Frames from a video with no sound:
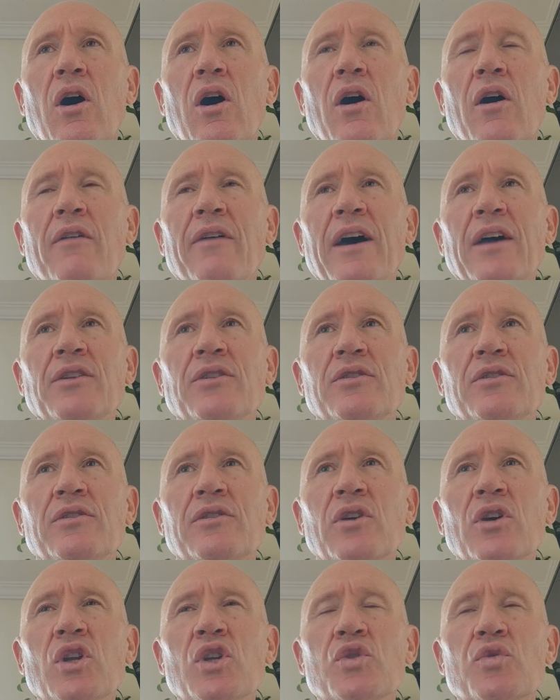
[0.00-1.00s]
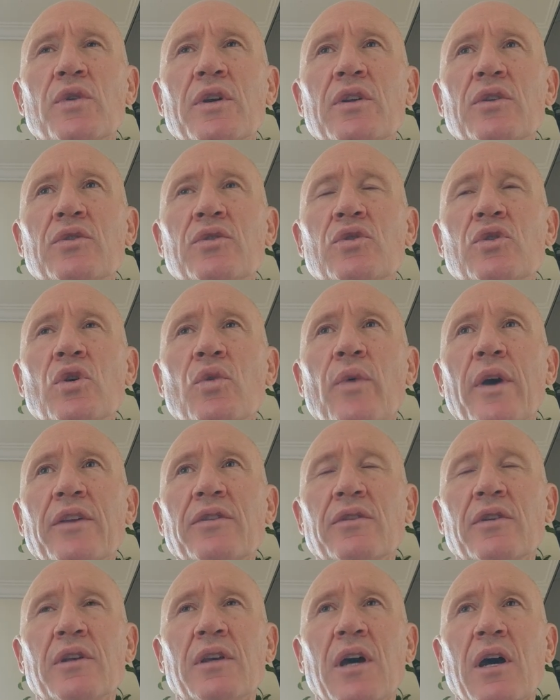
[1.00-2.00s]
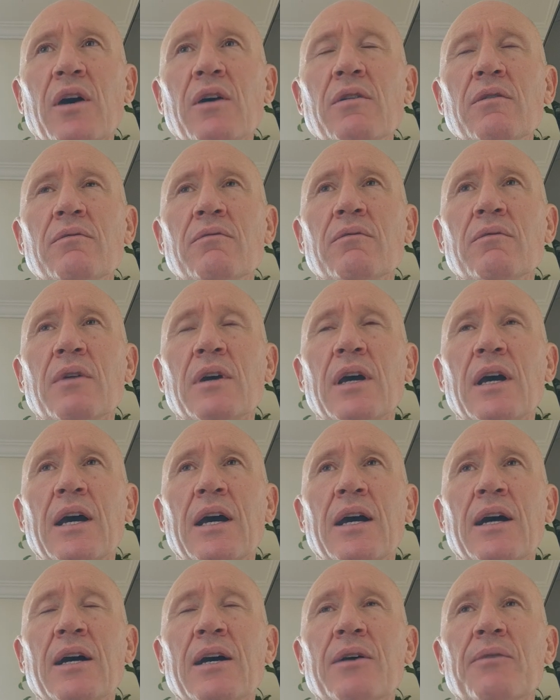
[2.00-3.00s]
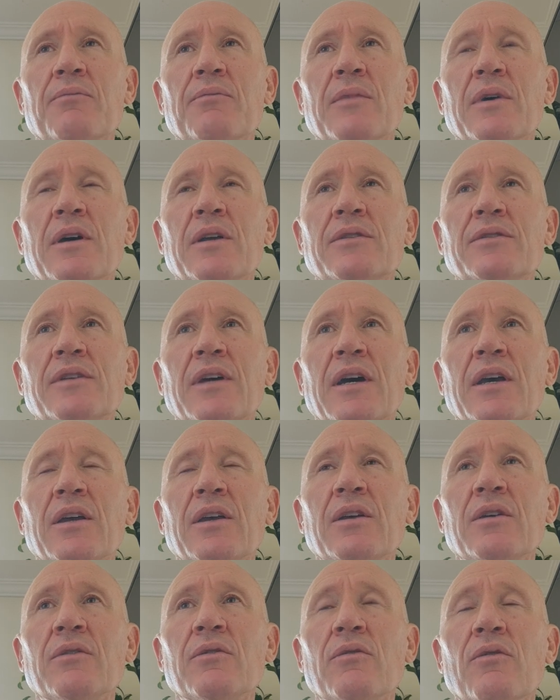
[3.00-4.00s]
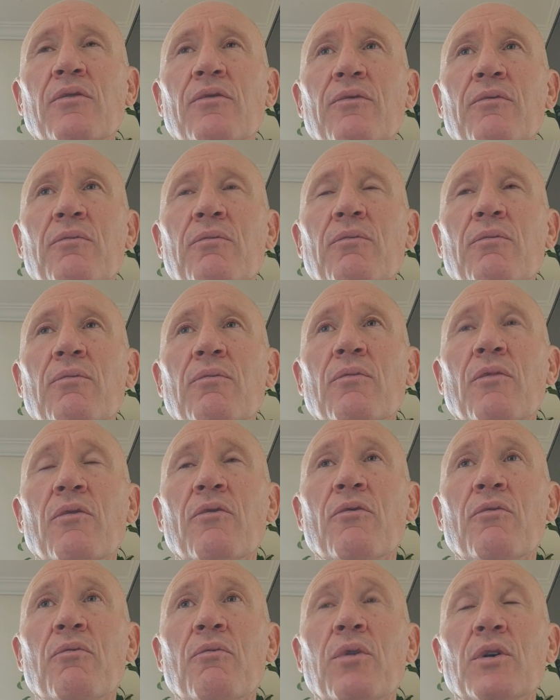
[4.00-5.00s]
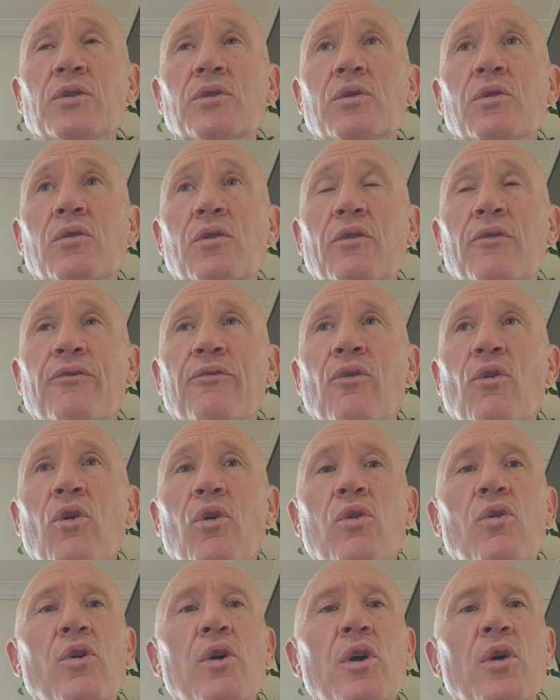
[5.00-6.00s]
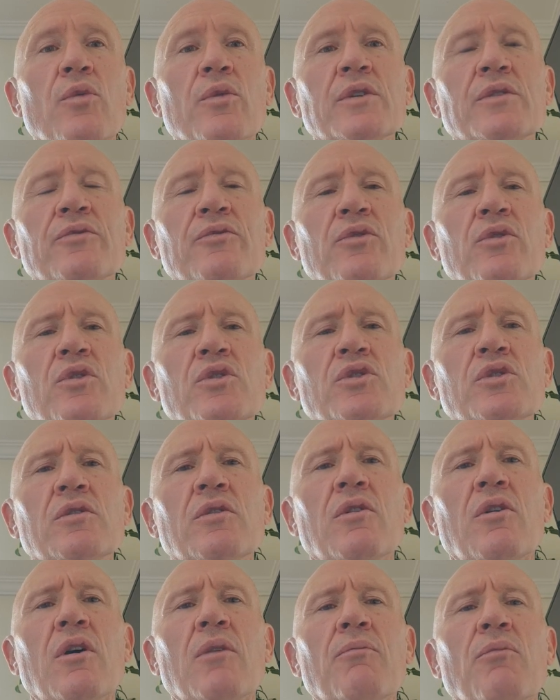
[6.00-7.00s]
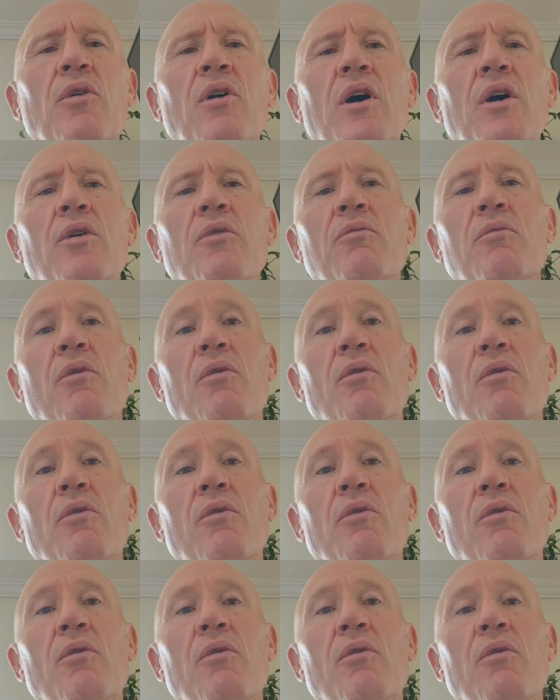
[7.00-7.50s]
I've had surgery 2 weeks ago. It's what's called a four corner wrist fusion on my